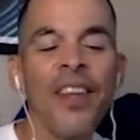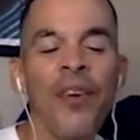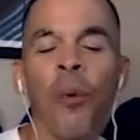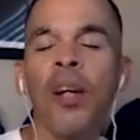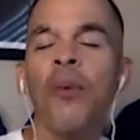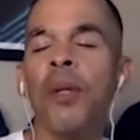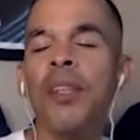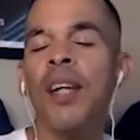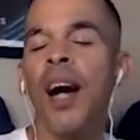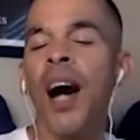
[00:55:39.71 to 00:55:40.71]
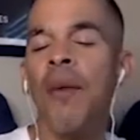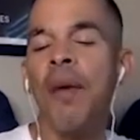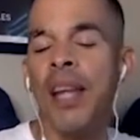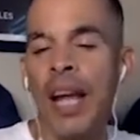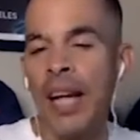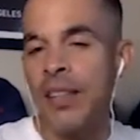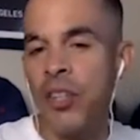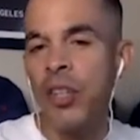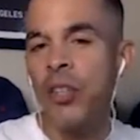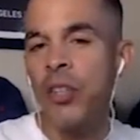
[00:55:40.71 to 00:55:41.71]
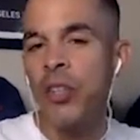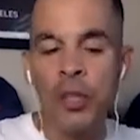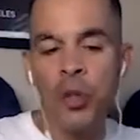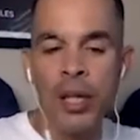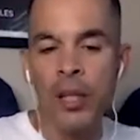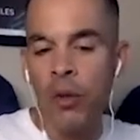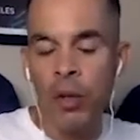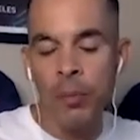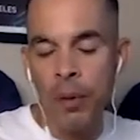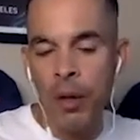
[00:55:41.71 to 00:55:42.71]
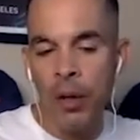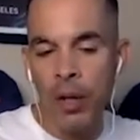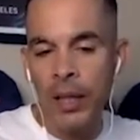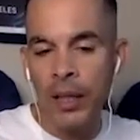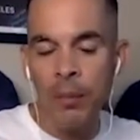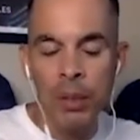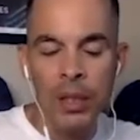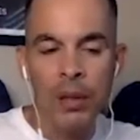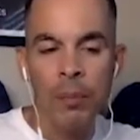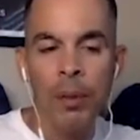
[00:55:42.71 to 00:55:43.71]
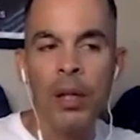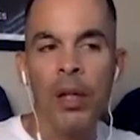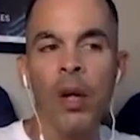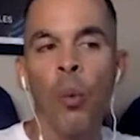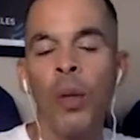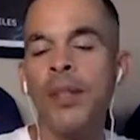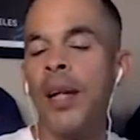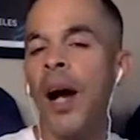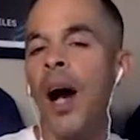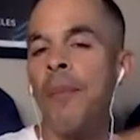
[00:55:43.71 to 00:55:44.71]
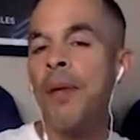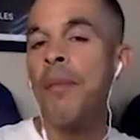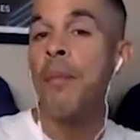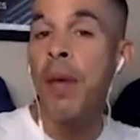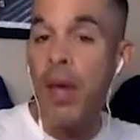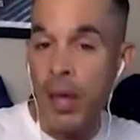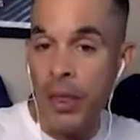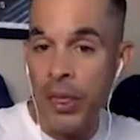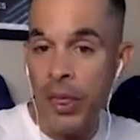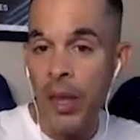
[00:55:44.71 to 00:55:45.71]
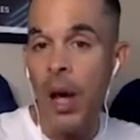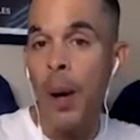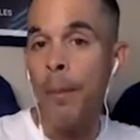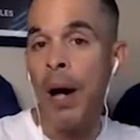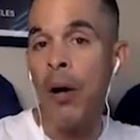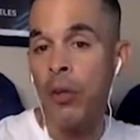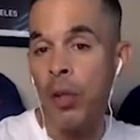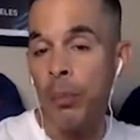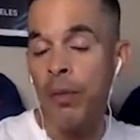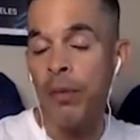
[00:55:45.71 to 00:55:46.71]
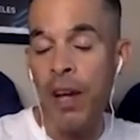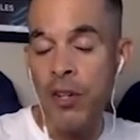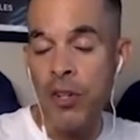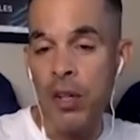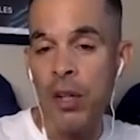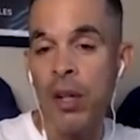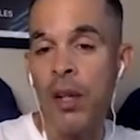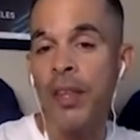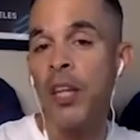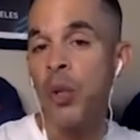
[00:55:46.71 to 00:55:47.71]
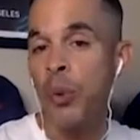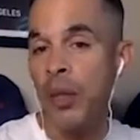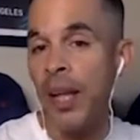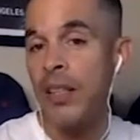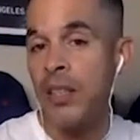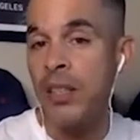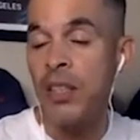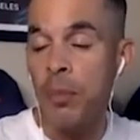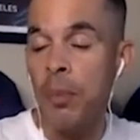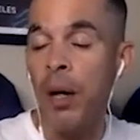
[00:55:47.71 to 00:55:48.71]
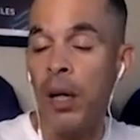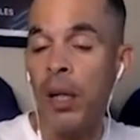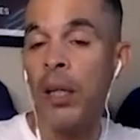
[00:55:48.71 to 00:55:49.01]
what's a common, and like I said, you could do about training or like competing, but what's a common myth about your profession that you would like to debunk?